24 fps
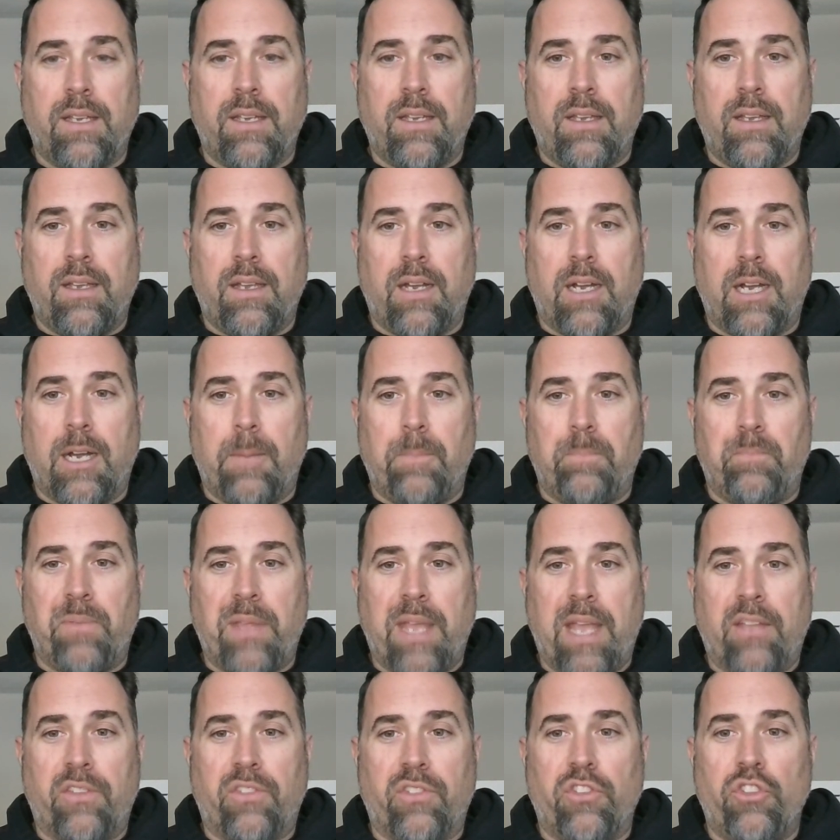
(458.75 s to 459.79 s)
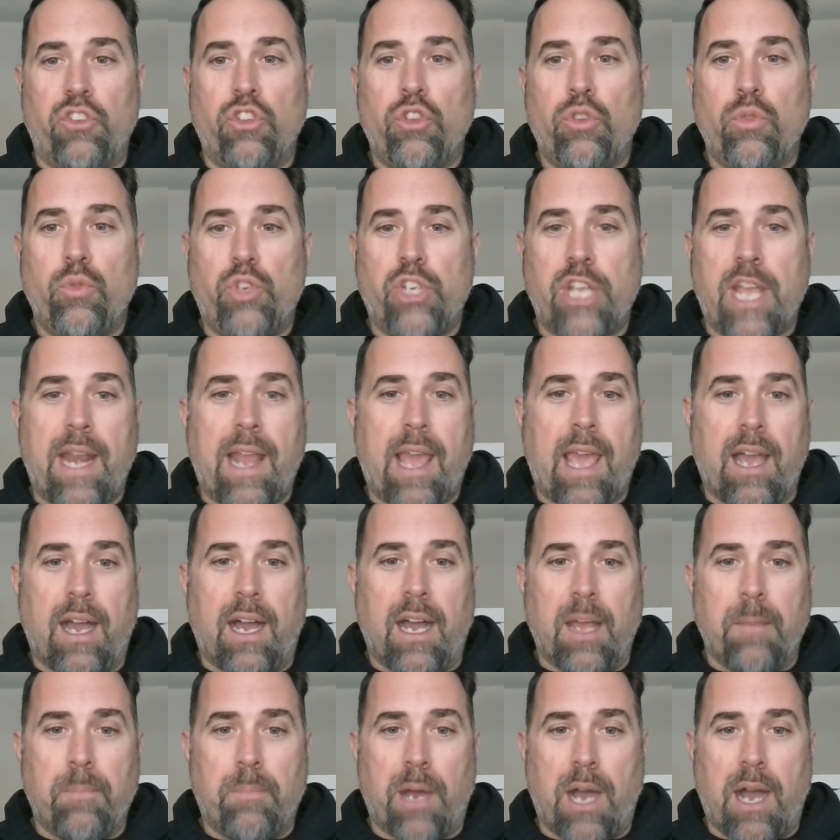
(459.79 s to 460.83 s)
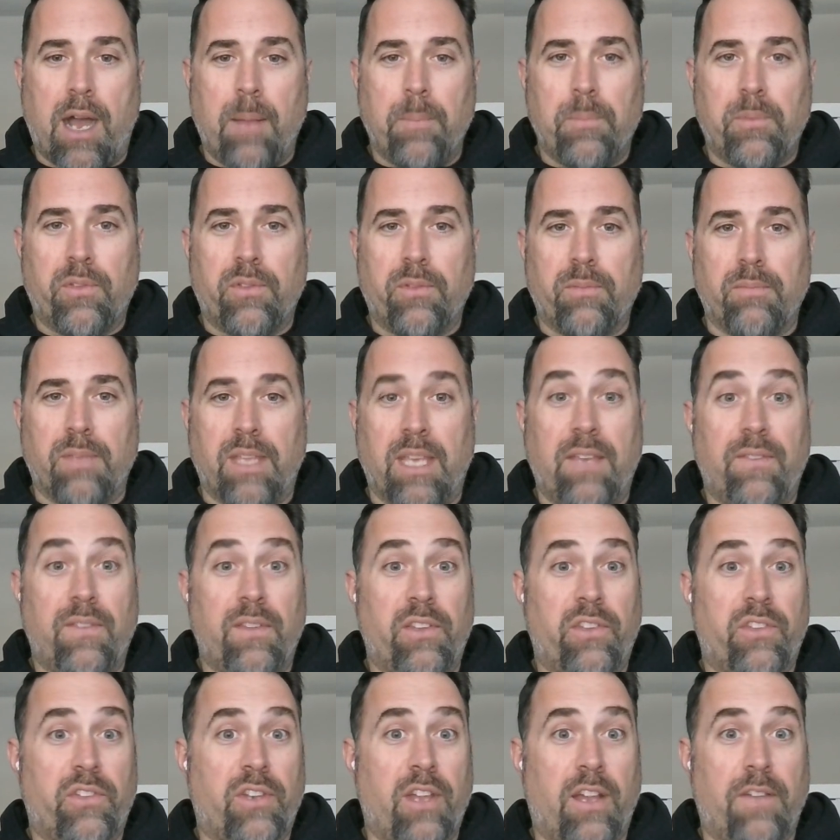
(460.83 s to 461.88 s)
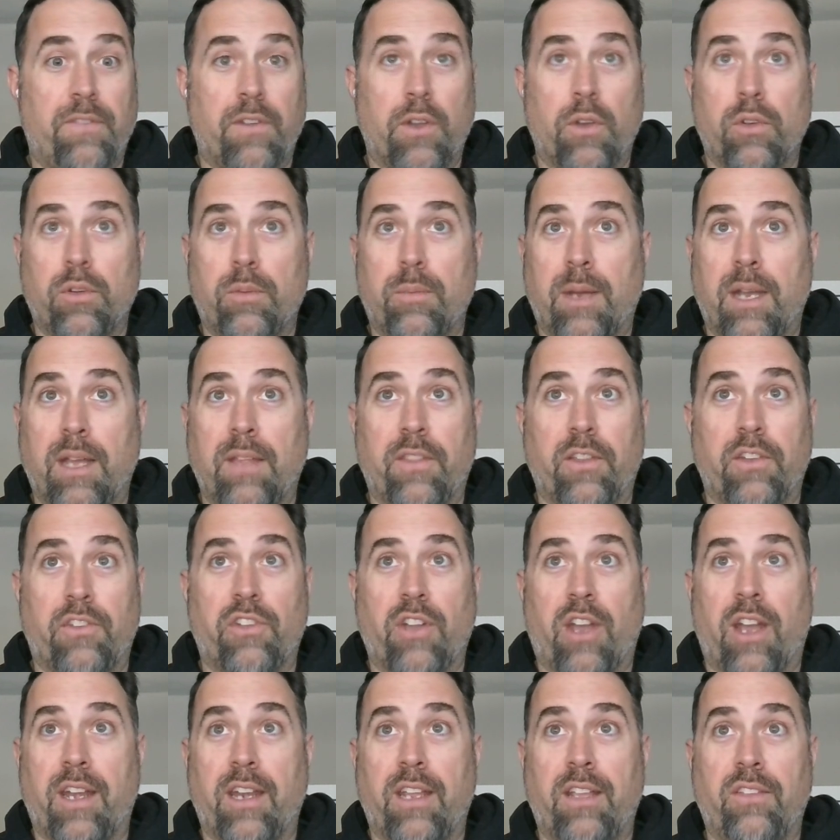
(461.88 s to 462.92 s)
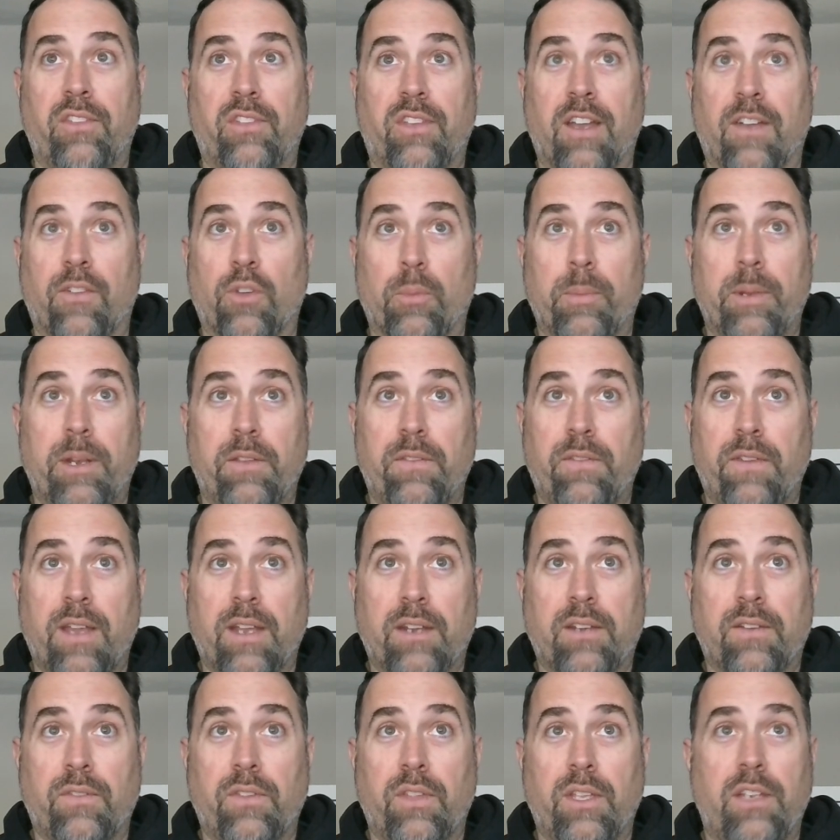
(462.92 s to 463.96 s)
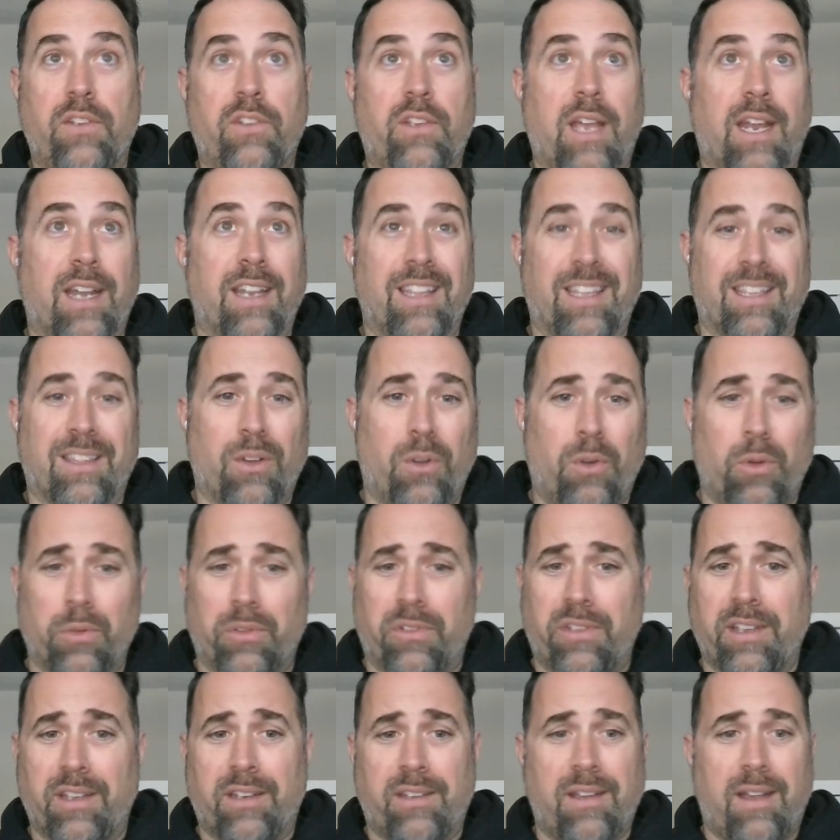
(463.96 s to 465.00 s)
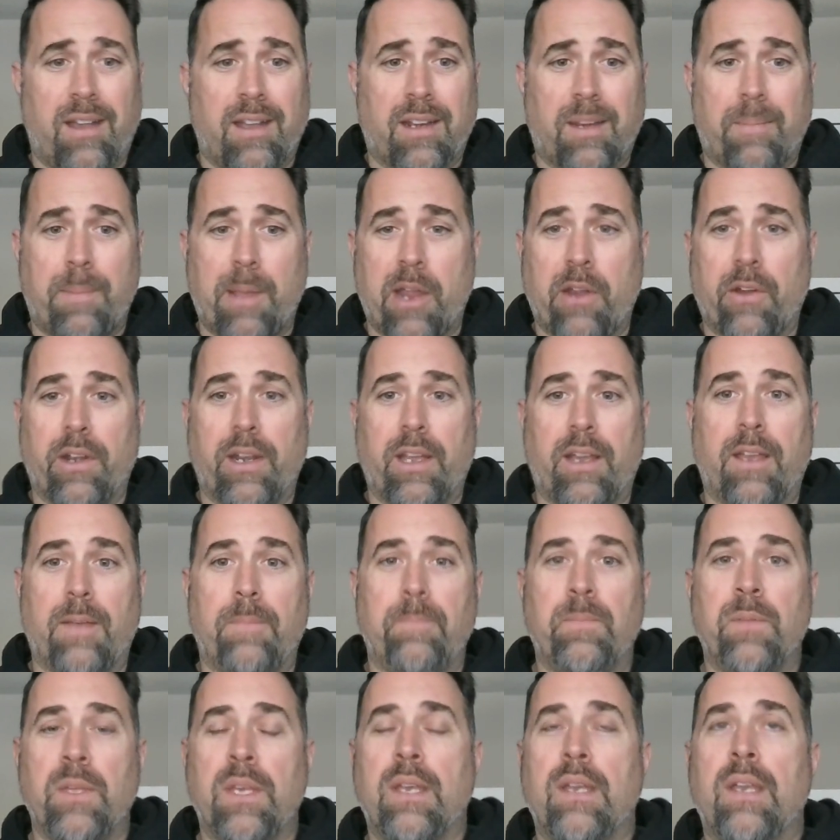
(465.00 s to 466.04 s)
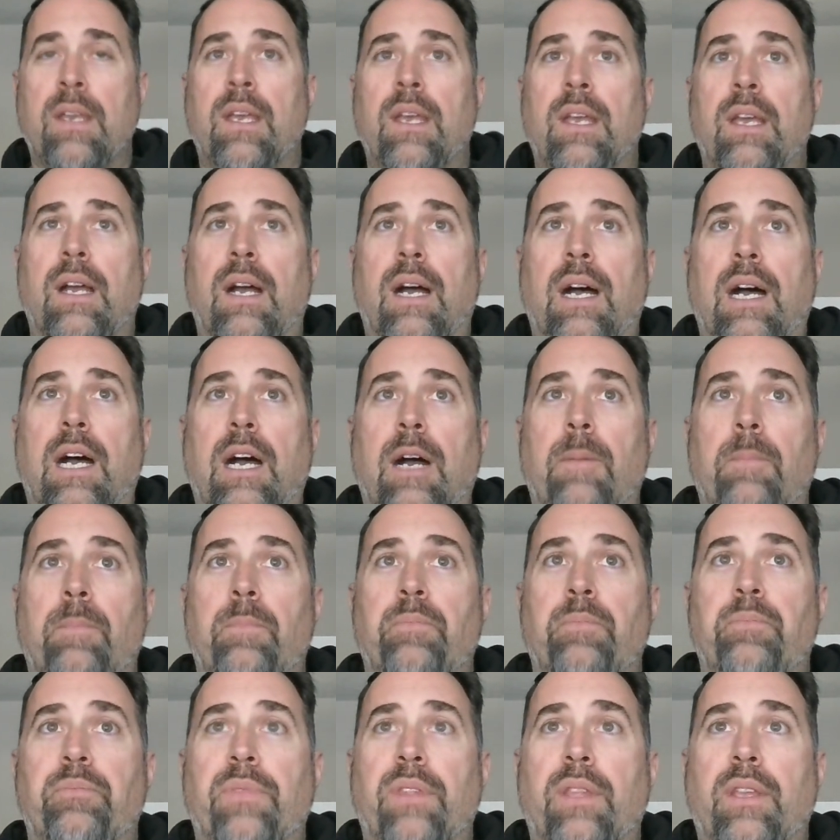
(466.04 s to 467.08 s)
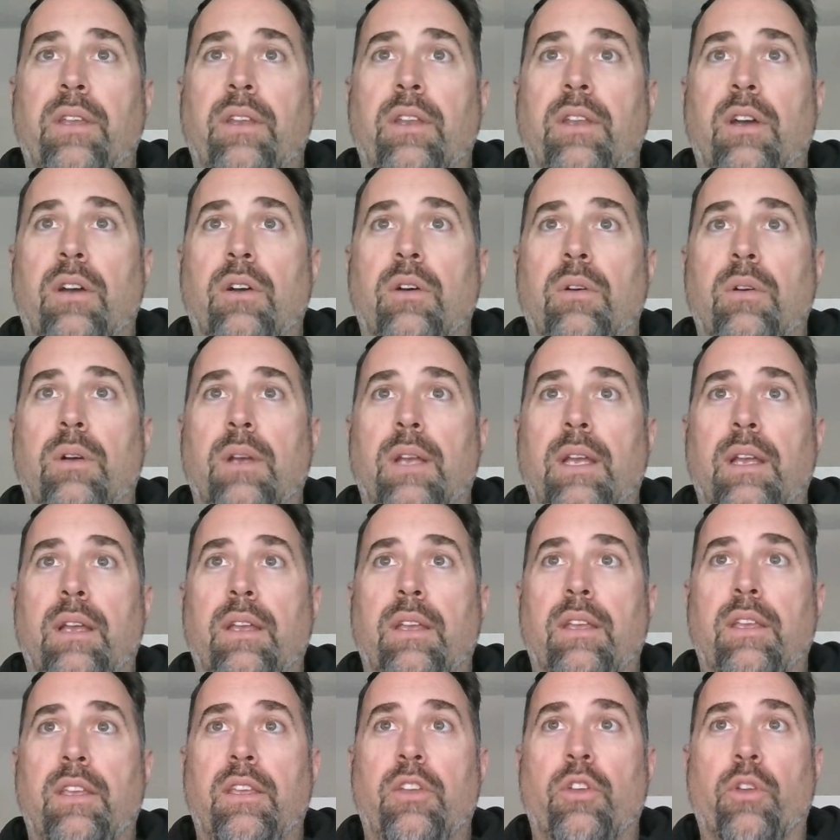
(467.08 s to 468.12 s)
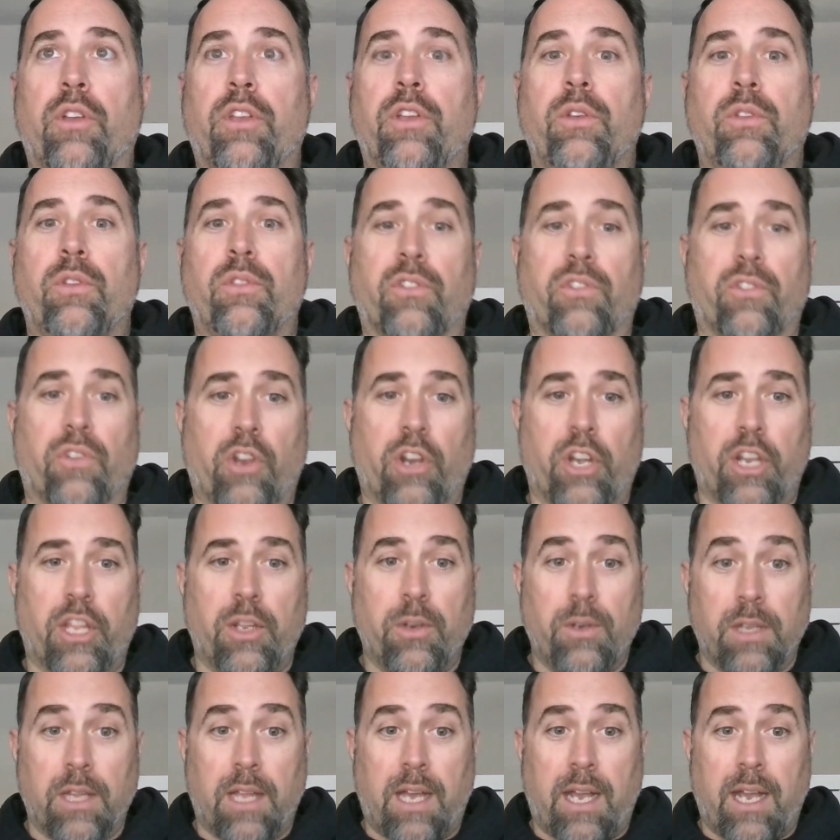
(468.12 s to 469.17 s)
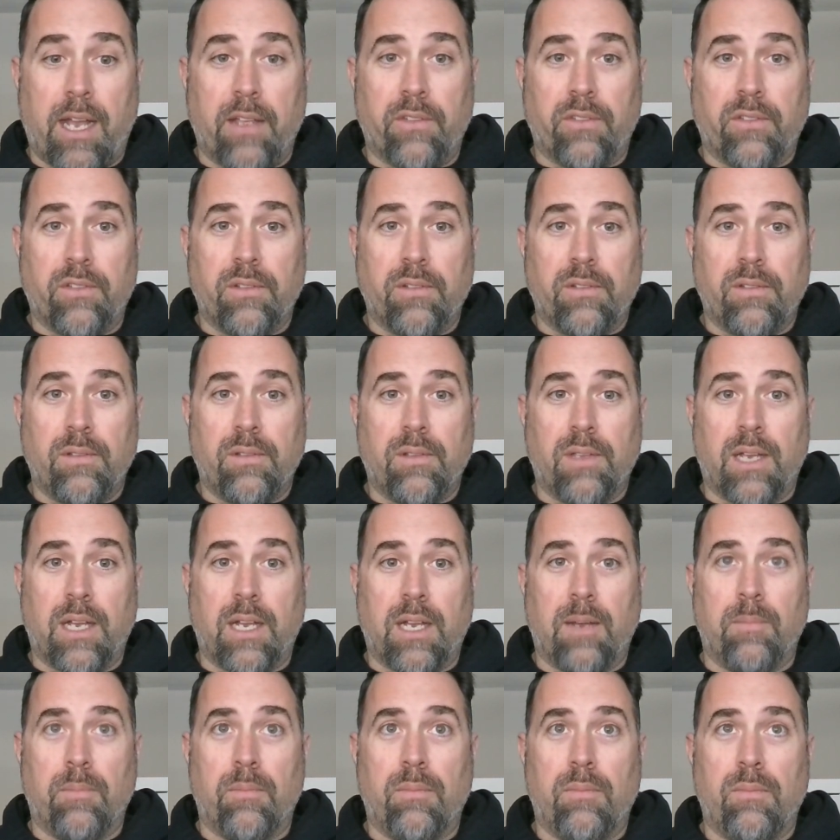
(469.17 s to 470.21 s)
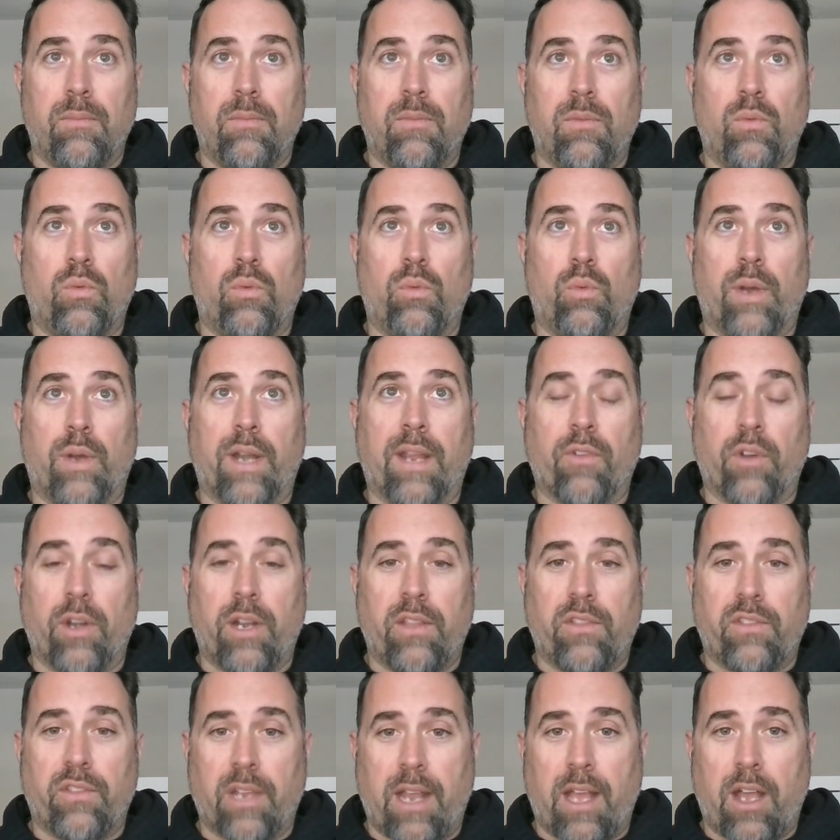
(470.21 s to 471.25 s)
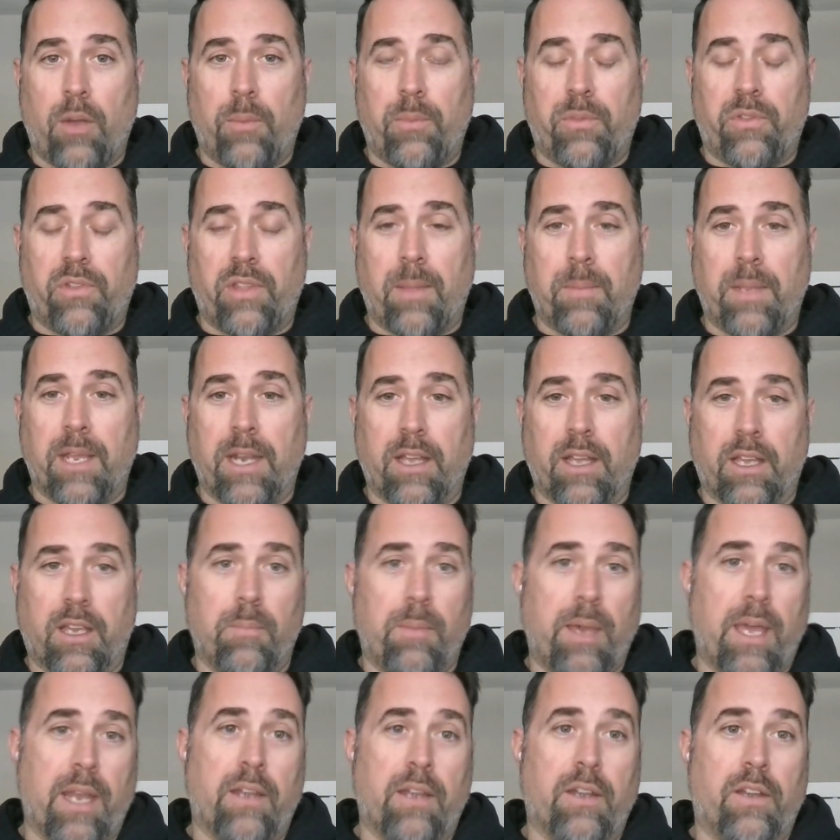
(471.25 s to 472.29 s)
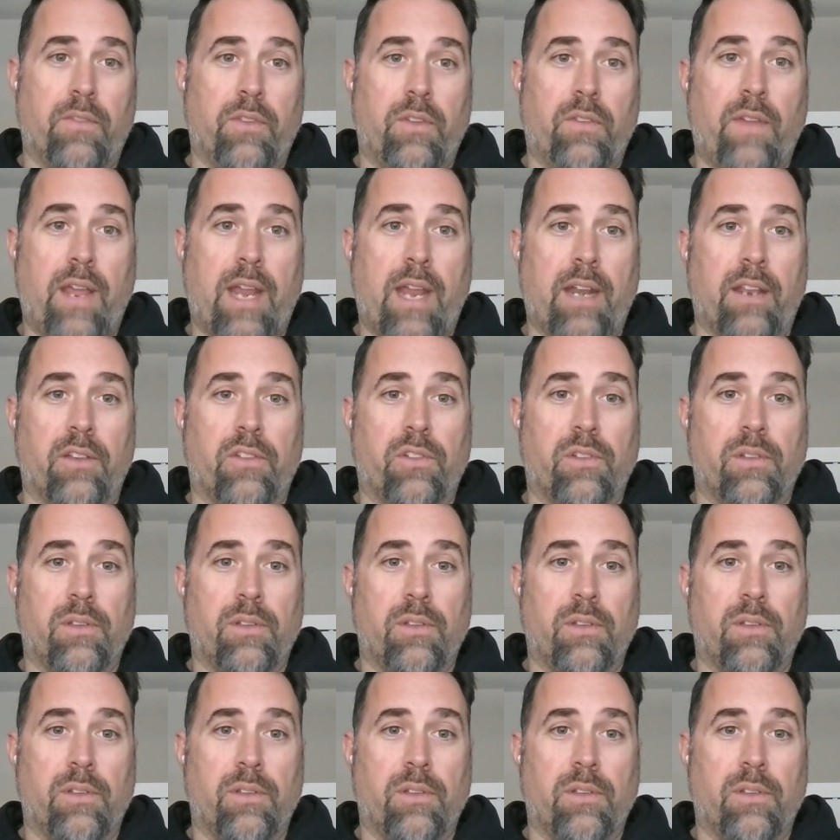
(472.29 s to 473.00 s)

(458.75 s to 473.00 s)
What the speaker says: as new Gen AI pops, even stuff owned by the Chinese government, effectively, kind of like the whole TikTok paradigm, your users are going to utilize whatever it is that helps them get a competitive advantage,